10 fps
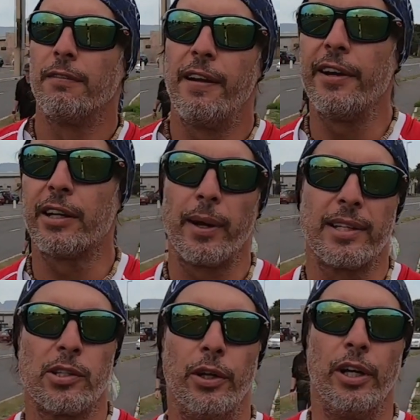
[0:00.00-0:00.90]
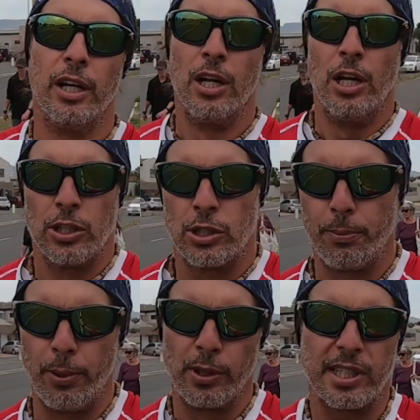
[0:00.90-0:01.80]
Very quick to
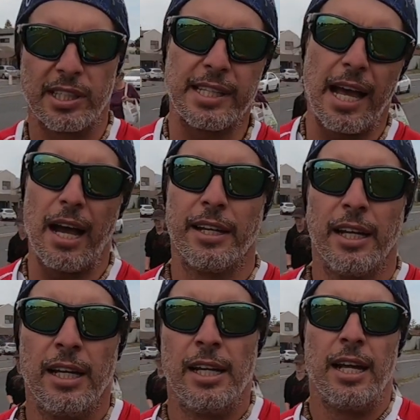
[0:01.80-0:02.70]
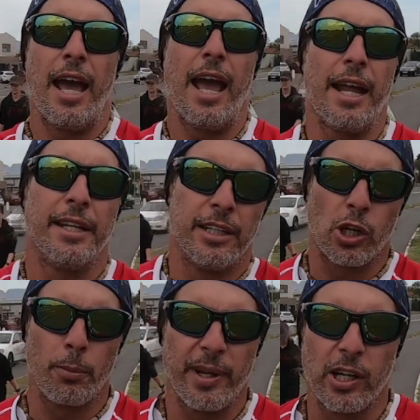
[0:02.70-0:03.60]
boost the sound, and
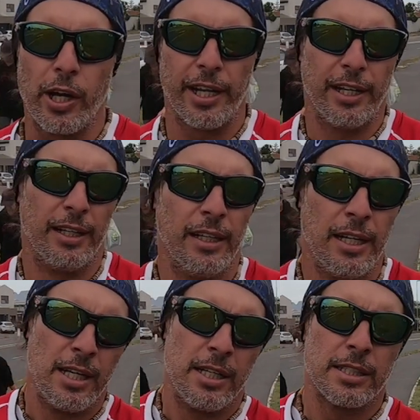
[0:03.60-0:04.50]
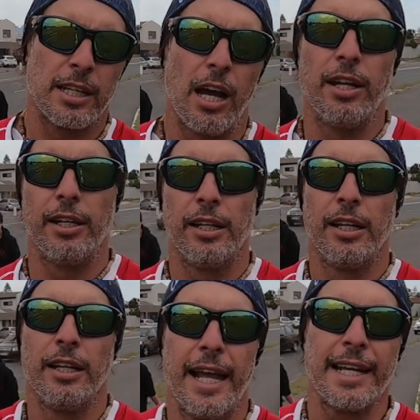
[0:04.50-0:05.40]
should be good. So
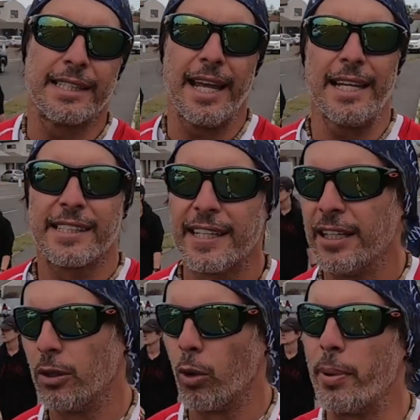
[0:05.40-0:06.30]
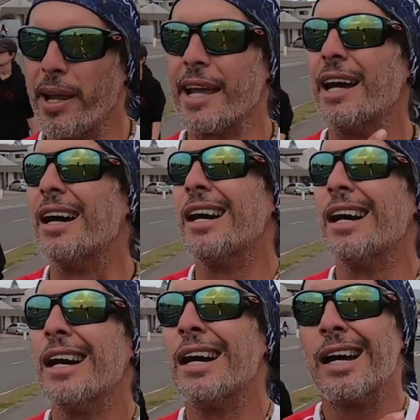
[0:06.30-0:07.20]
next test will be
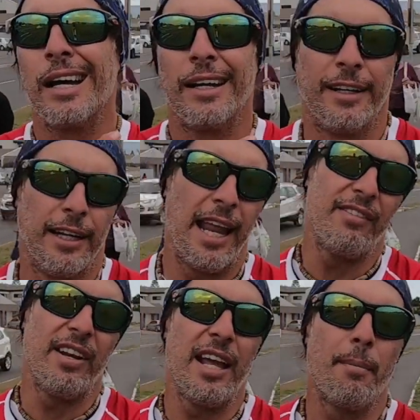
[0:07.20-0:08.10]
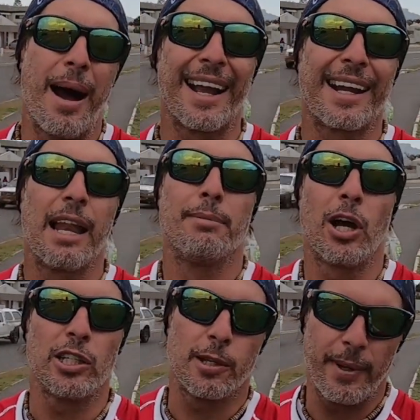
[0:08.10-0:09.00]
lavalier mic clipped
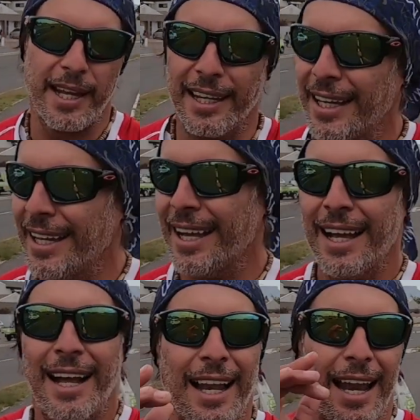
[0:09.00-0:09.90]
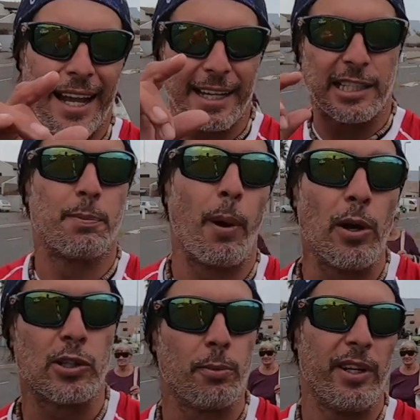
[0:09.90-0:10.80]
onto me like it's
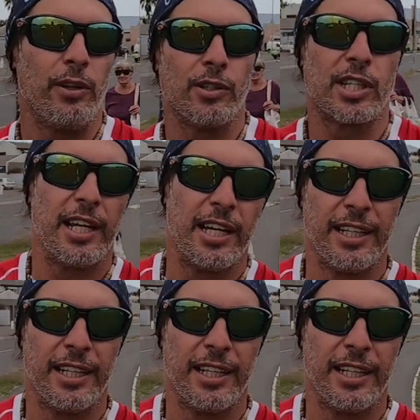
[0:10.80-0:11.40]
supposed to be used.